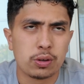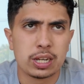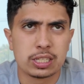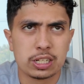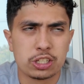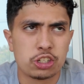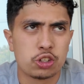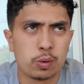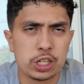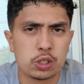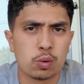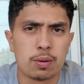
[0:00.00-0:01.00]
Are you guys in a
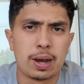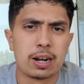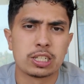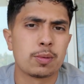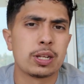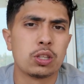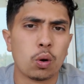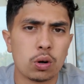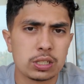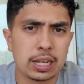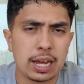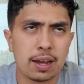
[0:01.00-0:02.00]
situation where it matters how many
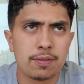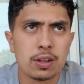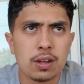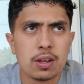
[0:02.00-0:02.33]
doors they have?